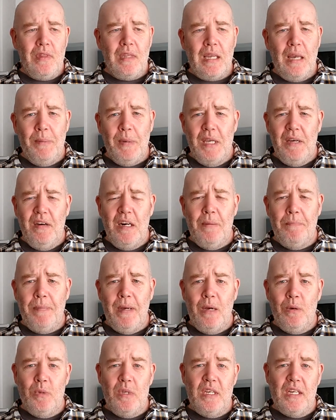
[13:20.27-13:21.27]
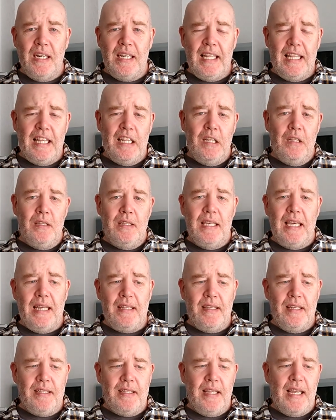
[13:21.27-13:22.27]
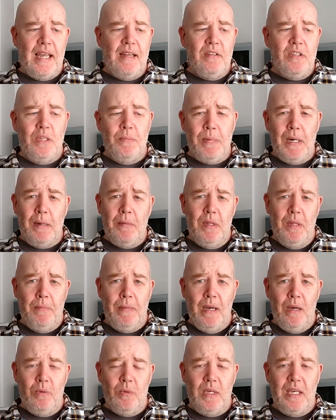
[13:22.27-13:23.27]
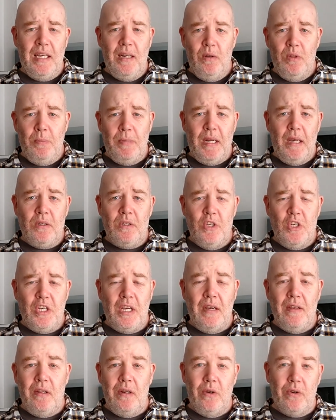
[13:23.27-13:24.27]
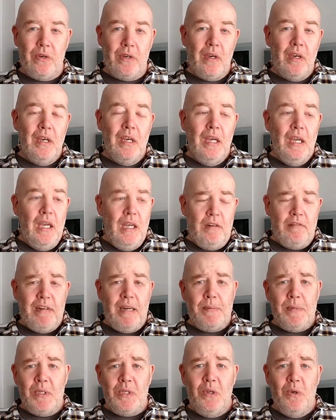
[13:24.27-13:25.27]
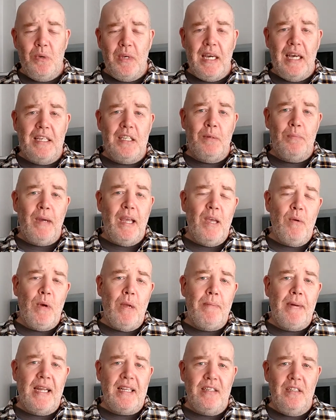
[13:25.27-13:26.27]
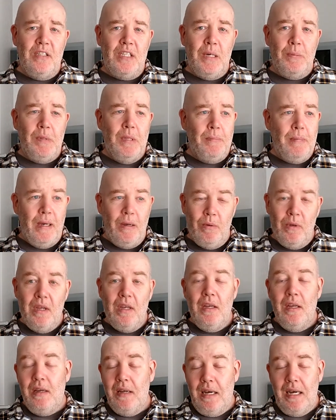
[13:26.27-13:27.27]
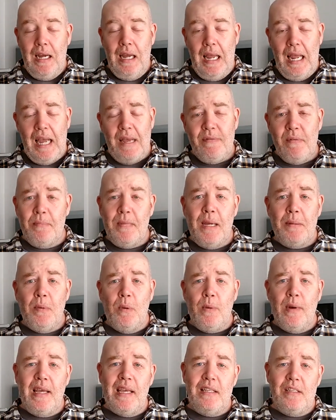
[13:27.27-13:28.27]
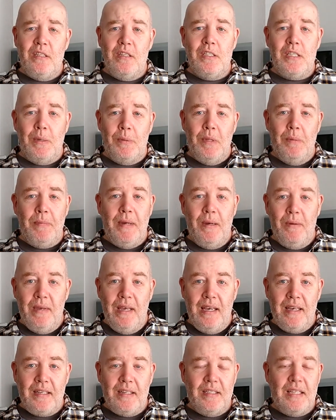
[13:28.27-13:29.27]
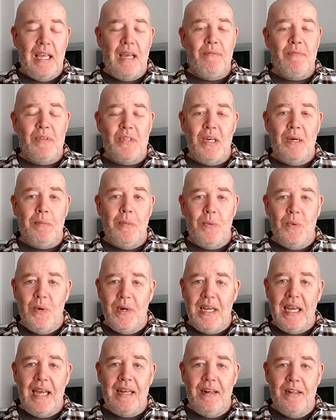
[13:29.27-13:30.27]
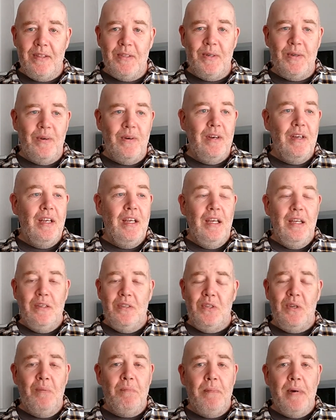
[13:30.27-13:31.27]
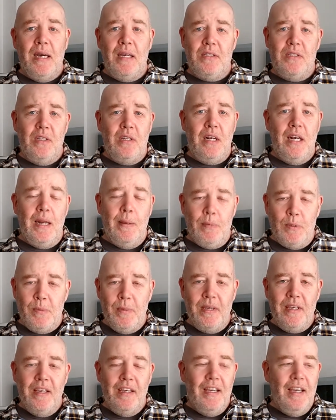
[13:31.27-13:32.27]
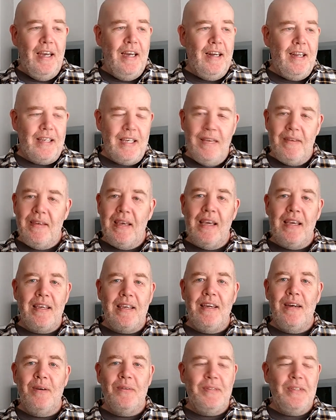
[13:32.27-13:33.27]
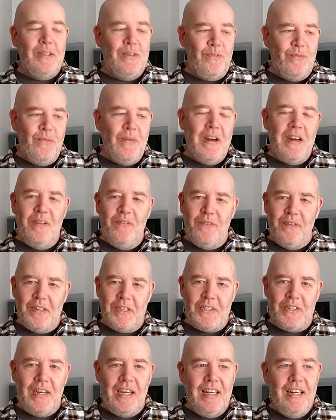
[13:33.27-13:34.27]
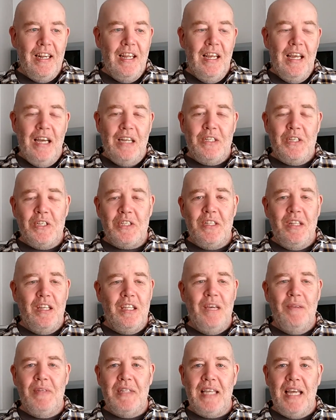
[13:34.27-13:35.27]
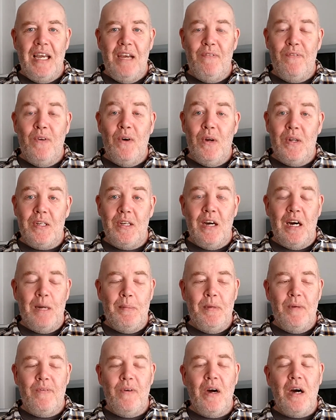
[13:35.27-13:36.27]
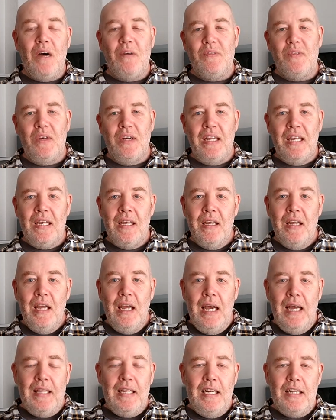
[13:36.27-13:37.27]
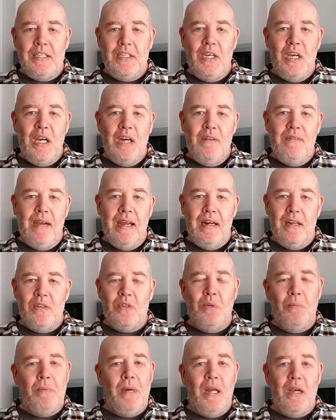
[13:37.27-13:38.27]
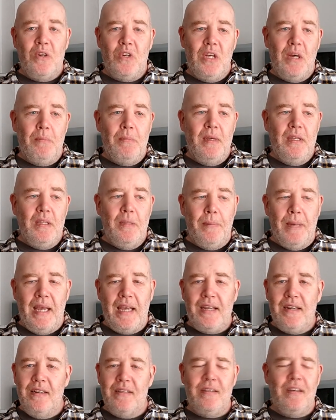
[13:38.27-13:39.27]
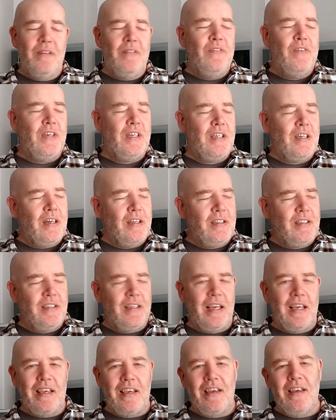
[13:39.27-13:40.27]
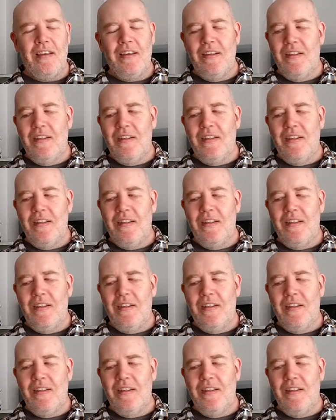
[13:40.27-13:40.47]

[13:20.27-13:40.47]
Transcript: But you're on a boat, and you've got to get down to the bottom of the boat, kill all the blokes as you're going along, grab a suitcase and make your way back to the top of the boat. I haven't made my way to the top of the boat yet because every time I walk out the door, some bastard clips me and I keep getting killed, and it's really frustrating. Just like the other day, I thought I'd got him. I thought, oh, I've done it. And then I turned around and some bloke shot me in the back, and I was like, for God's sake.